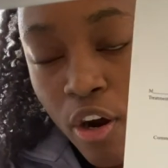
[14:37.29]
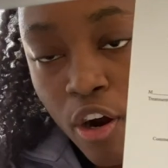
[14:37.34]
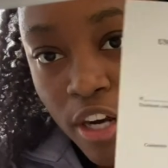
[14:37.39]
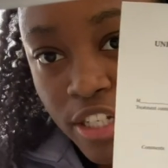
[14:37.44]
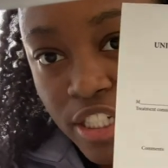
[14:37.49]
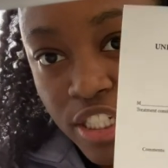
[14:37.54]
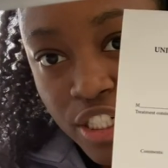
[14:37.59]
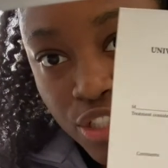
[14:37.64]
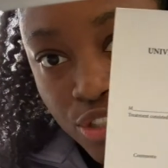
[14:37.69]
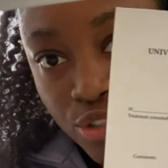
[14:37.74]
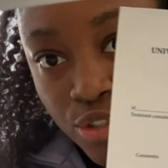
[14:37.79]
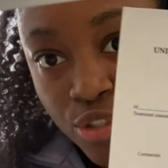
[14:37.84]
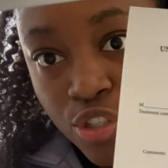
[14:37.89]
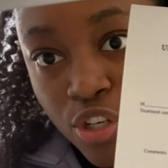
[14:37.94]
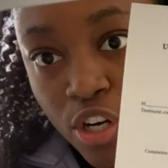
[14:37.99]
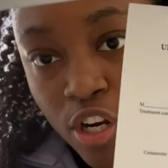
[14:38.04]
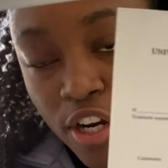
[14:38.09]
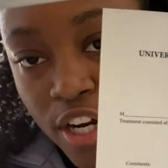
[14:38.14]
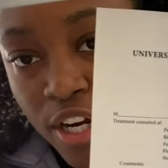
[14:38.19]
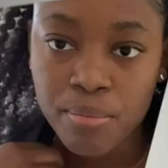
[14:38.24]
Tissue
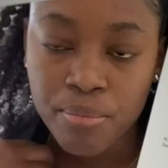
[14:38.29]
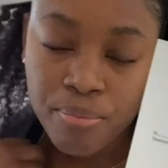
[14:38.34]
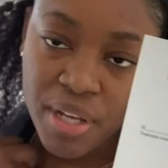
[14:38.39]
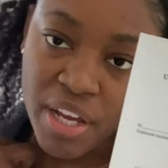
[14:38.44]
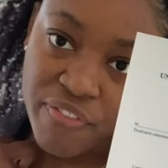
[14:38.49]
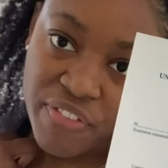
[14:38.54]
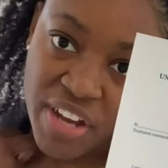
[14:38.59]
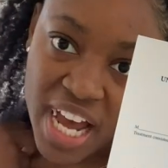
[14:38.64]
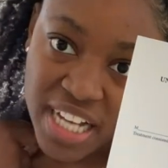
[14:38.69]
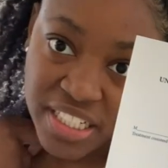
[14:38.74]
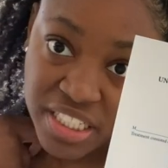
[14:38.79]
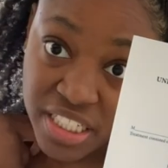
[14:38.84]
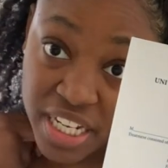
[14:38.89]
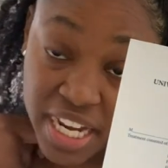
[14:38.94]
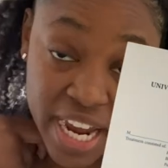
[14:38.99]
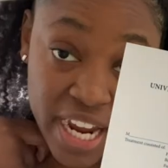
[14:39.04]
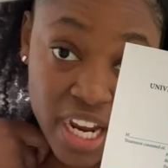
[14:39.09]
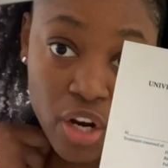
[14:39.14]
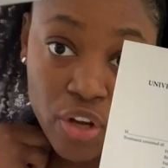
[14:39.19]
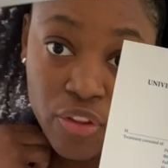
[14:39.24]
chart, if it has
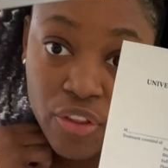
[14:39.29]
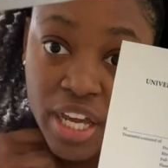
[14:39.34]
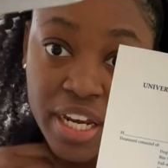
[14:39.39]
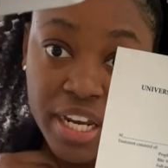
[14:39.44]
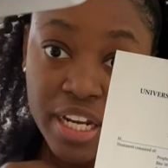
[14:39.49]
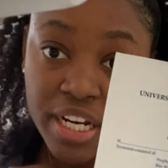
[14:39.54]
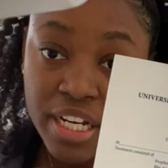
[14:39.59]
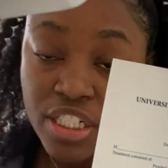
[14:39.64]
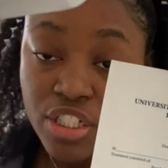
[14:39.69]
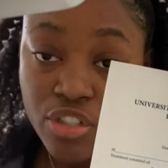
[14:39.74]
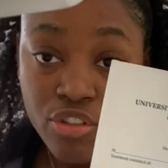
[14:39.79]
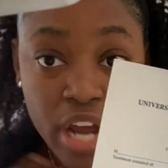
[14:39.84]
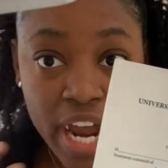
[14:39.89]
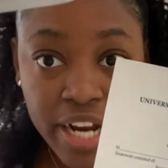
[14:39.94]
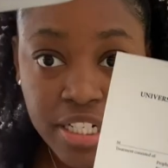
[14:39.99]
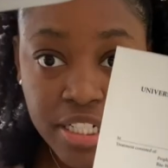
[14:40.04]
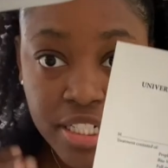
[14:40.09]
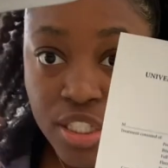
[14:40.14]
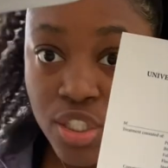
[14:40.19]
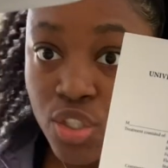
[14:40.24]
decay or they need
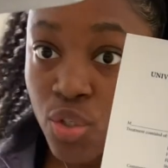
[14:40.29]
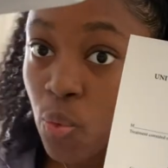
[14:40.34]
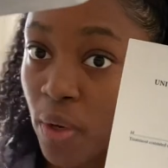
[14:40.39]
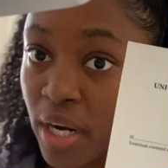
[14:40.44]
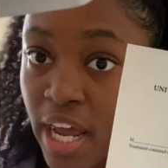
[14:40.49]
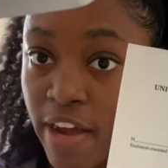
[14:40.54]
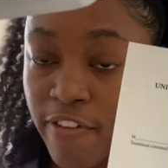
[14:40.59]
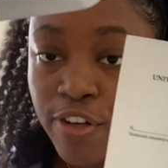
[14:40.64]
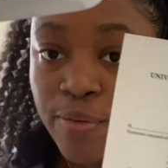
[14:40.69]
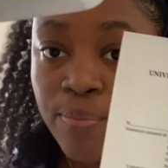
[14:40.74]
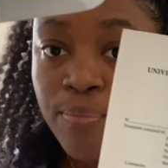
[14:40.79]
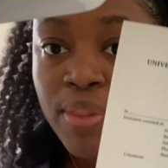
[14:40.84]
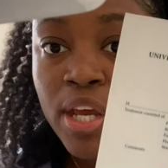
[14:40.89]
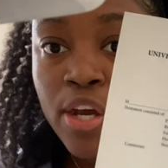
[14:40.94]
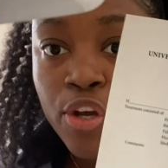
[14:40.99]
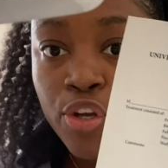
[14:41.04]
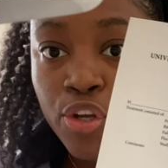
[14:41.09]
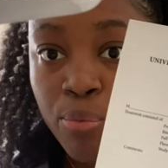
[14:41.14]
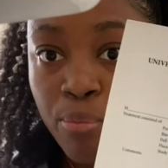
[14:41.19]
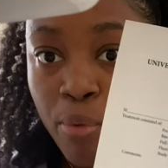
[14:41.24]
extractions or whatever,
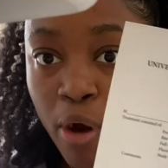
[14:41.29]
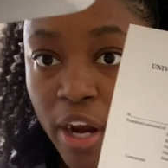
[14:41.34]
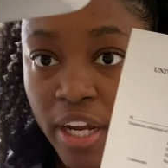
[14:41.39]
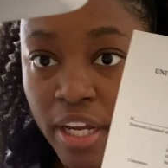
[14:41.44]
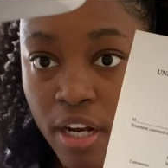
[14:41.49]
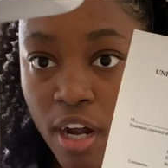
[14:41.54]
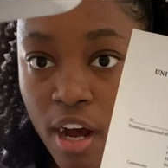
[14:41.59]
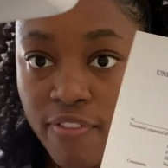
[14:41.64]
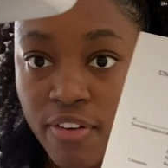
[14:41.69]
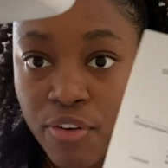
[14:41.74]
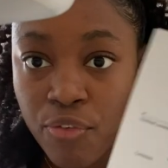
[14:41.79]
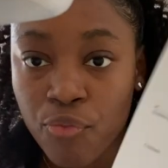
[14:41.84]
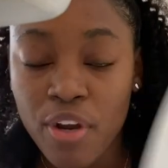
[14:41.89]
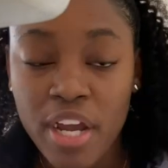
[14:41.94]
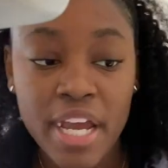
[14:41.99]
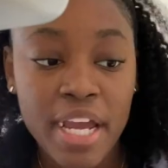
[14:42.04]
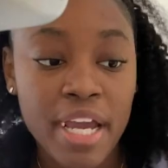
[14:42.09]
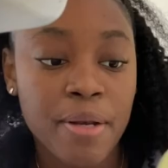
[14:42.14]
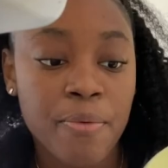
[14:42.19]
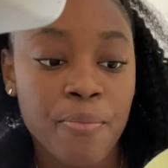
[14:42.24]
you mark it off in
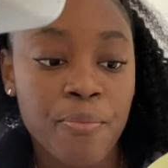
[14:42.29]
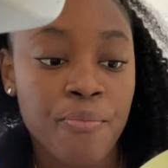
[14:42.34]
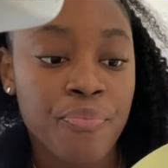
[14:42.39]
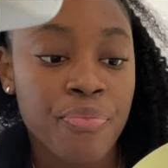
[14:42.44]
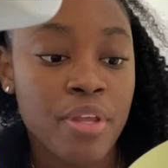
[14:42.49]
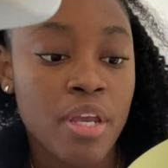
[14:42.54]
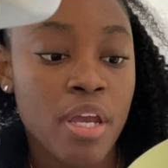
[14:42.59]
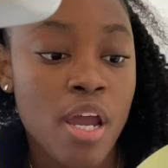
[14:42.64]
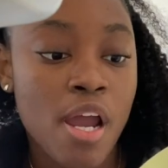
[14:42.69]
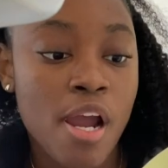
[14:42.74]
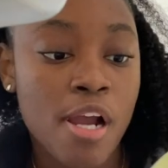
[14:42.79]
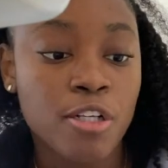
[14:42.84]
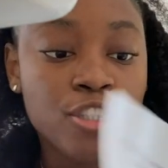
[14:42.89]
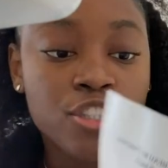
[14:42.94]
red. You